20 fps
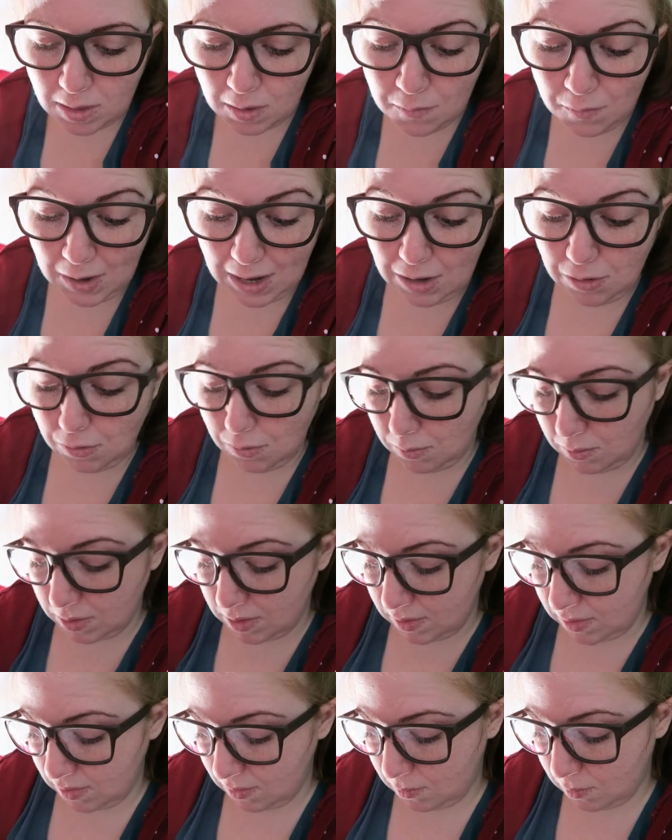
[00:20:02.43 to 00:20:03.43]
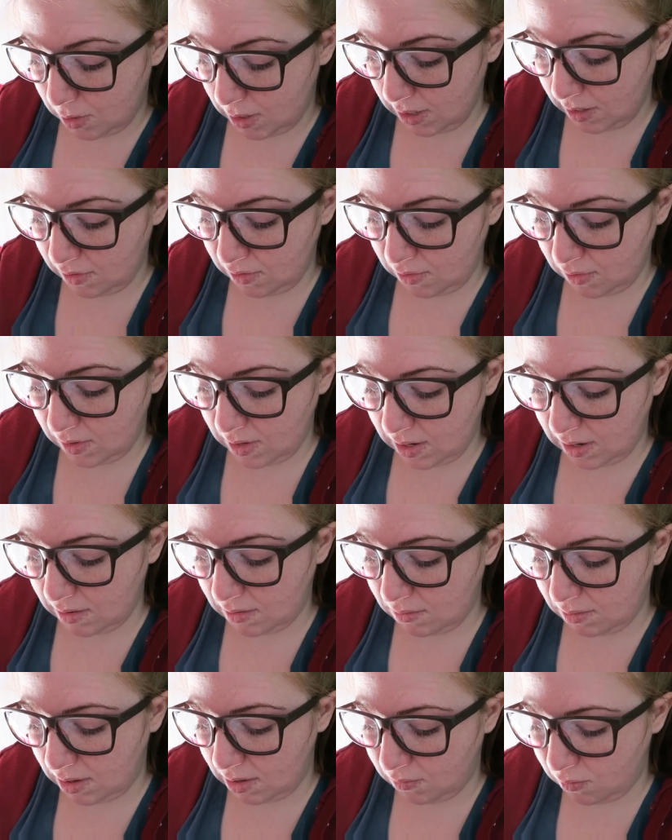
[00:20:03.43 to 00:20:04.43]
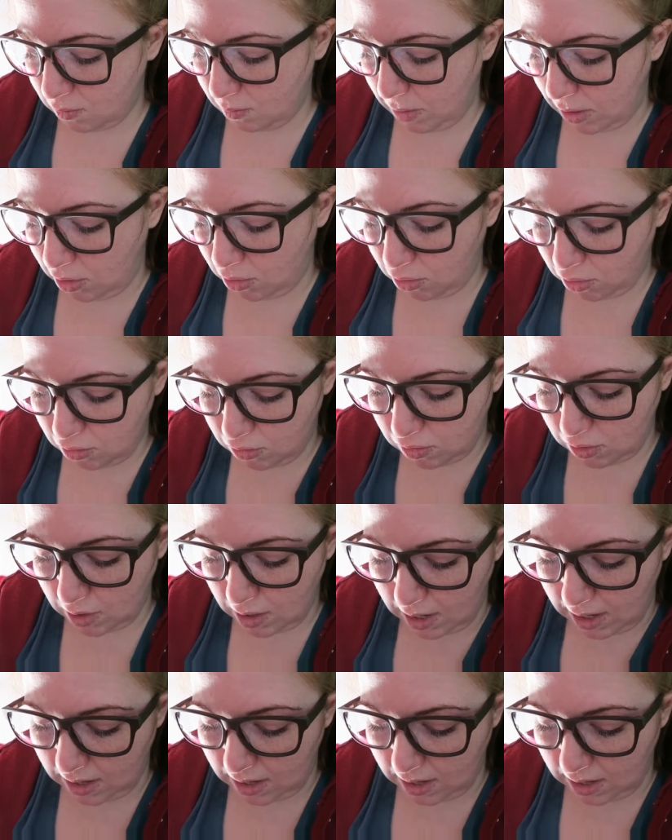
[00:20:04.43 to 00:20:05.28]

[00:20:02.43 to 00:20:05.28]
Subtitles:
value-wise to sell, so that would be good.